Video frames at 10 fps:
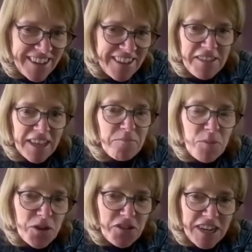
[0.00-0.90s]
I think
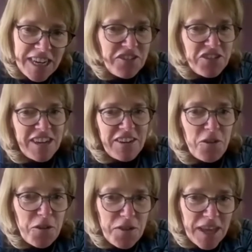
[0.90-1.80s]
yeah. moderation in
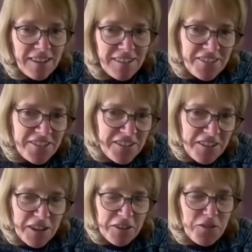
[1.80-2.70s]
all things, there's
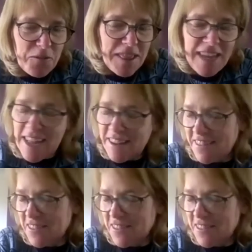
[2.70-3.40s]
nothing yes. wrong with that.